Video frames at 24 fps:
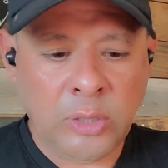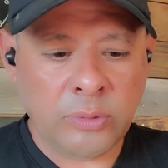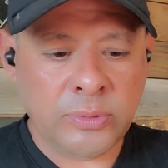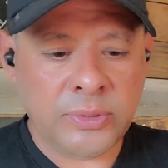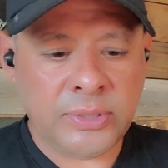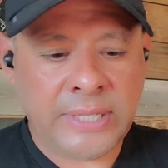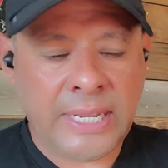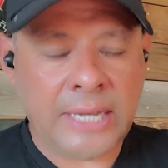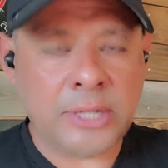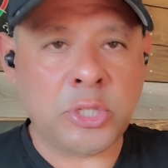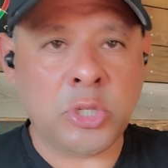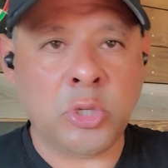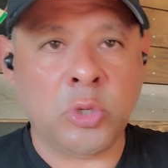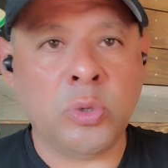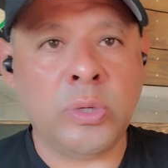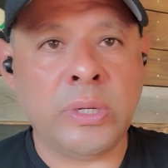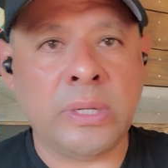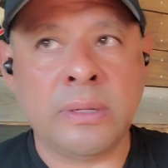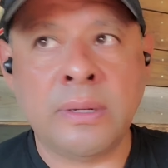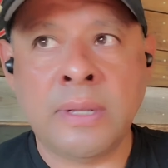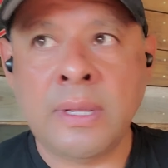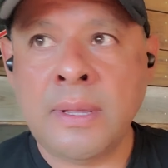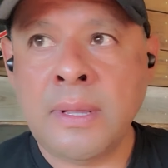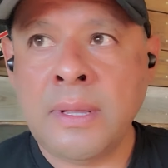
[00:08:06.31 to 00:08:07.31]
stay
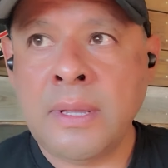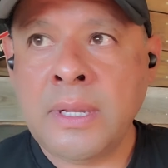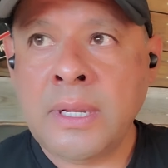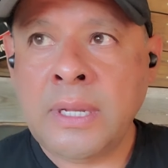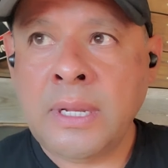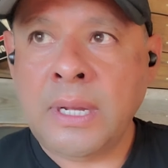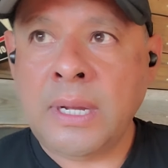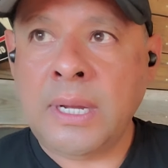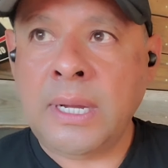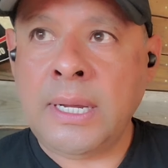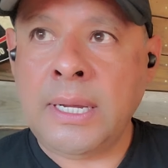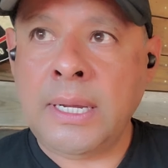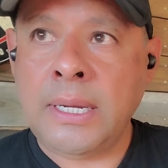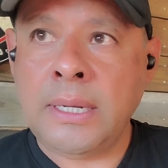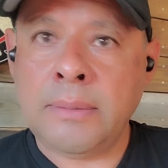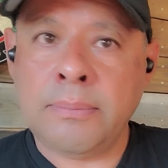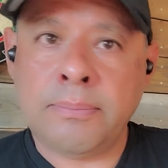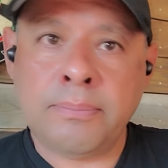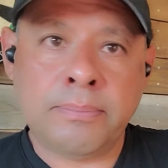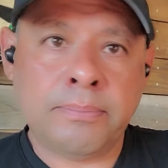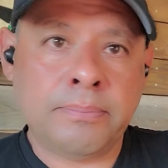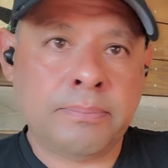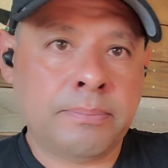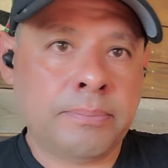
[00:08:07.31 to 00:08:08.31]
tuned, and
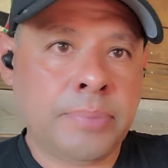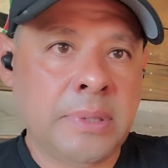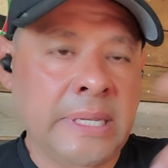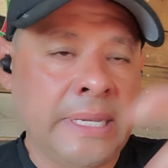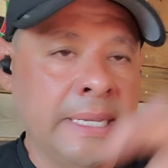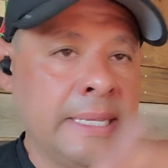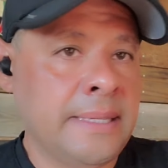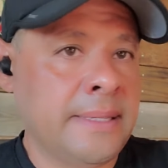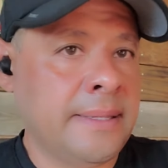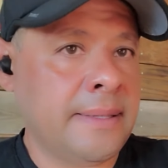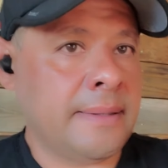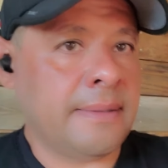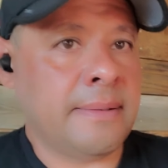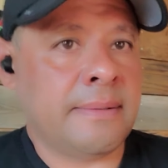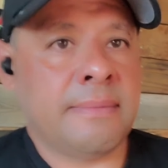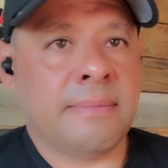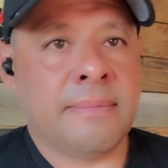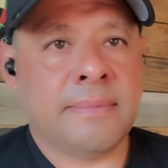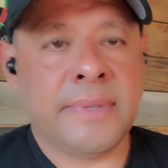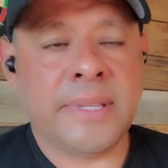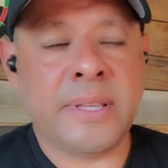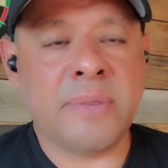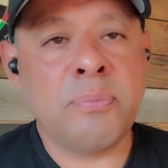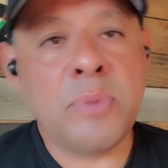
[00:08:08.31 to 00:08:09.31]
please
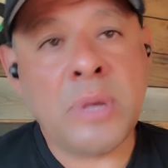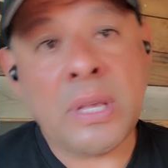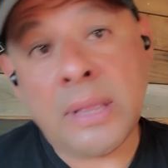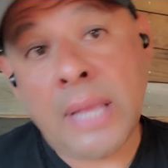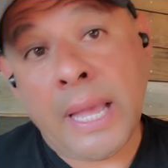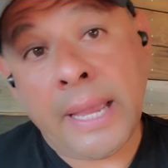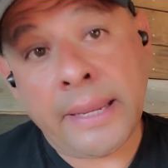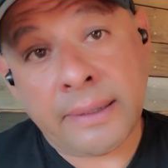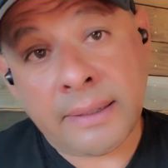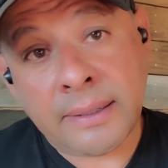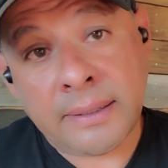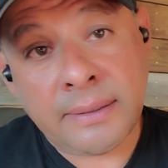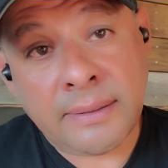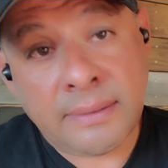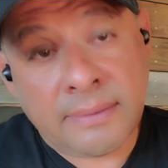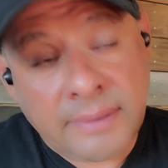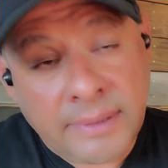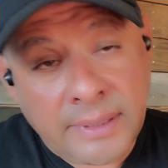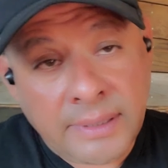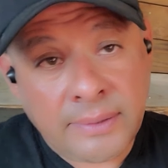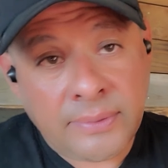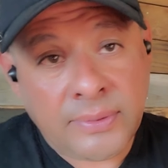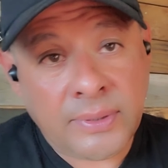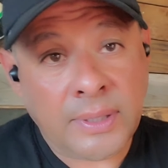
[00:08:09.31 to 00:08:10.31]
give me a like
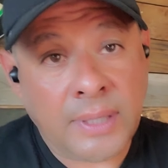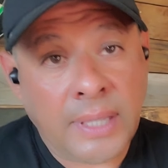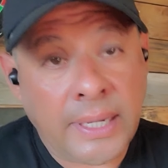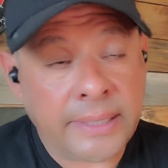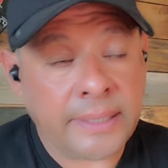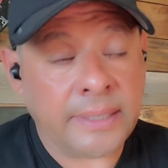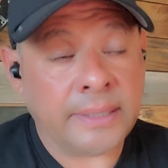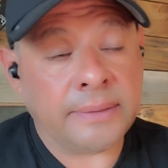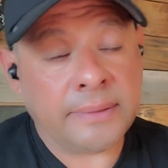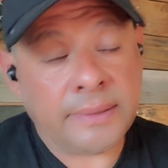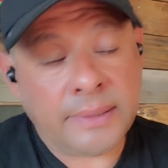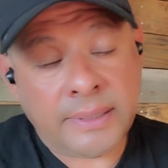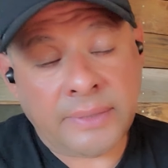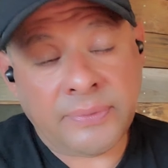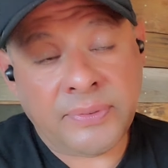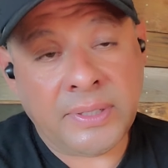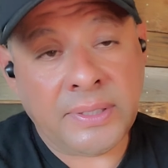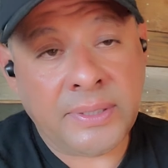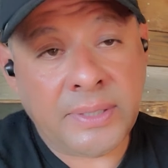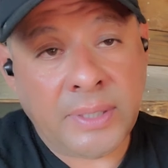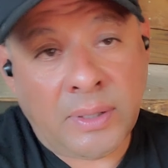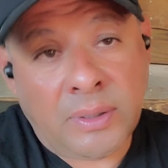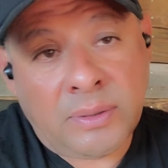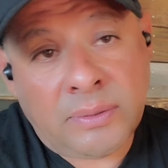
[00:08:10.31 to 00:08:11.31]
if you like it. And if
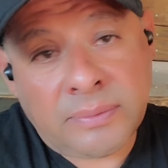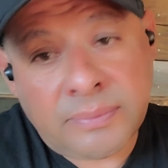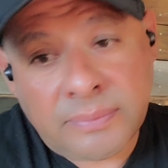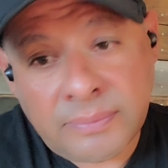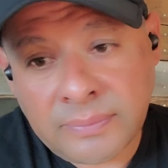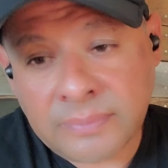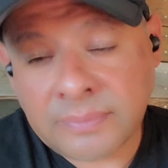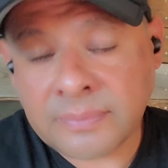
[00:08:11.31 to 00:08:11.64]
you don't,